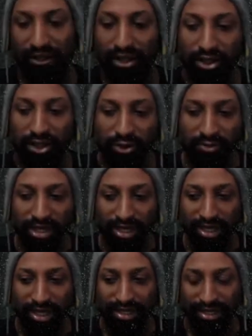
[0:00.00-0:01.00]
Human
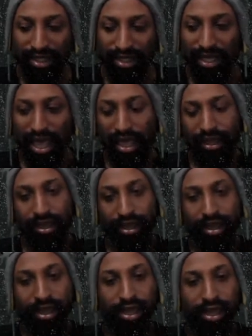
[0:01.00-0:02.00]
is the lie.
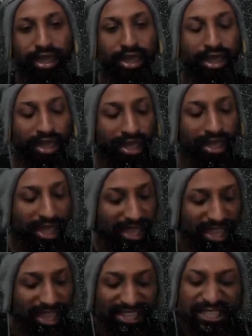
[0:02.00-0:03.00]

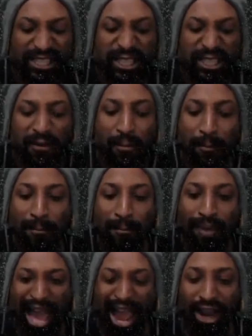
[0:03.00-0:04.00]
It's the
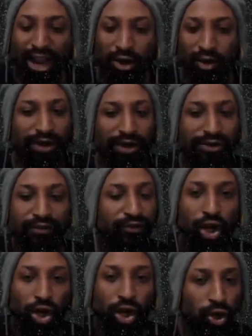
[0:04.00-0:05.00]
background of
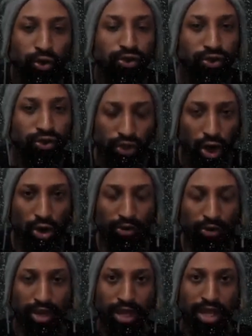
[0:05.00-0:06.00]
the whole
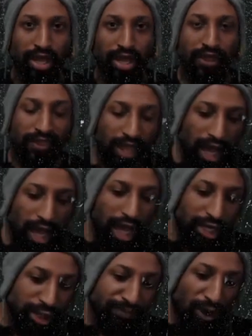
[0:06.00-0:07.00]
story, the
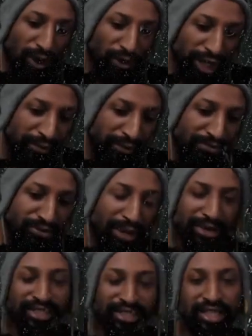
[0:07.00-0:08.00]
unspoken
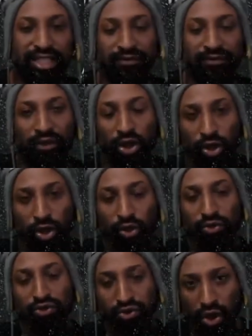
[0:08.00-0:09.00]
premises of the whole
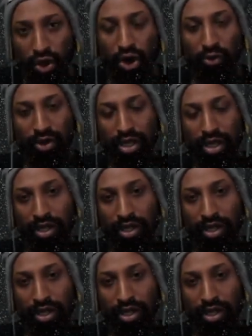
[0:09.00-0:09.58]
story.